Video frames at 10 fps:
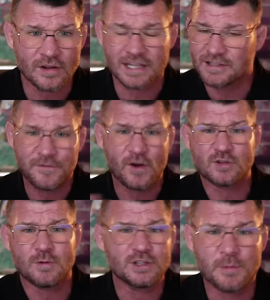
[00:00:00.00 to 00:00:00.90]
He's the first
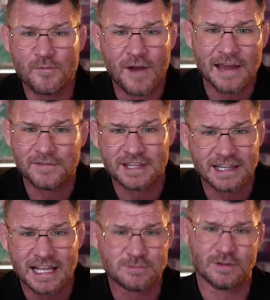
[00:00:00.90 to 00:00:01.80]
one to arrive and the
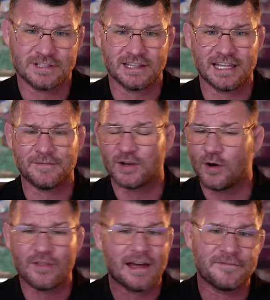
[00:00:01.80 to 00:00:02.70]
last one to leave and all
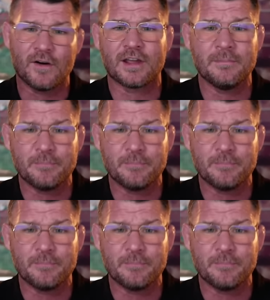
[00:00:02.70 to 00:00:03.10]
that fucking